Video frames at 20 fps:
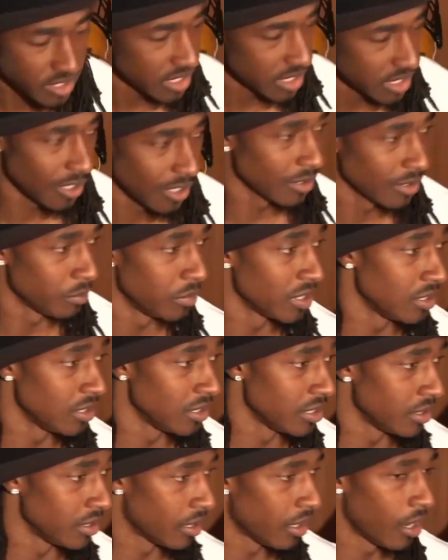can see all
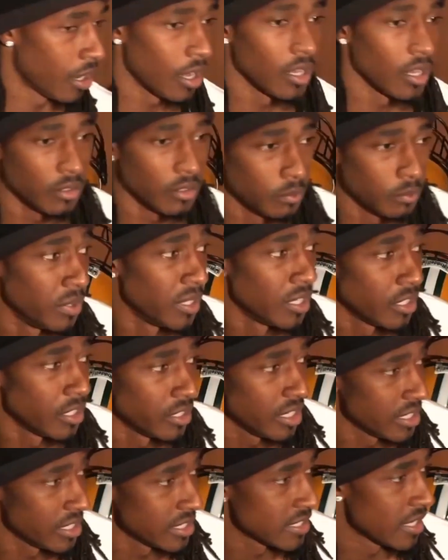
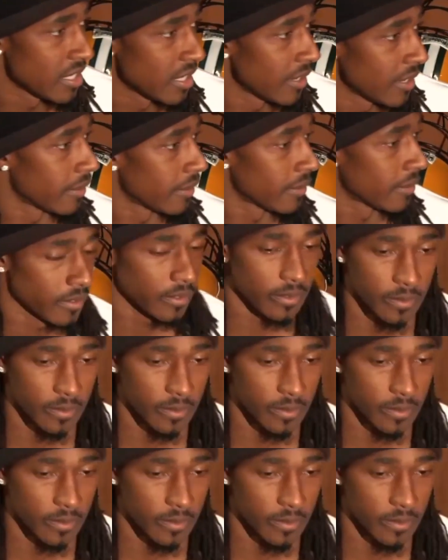ability is there.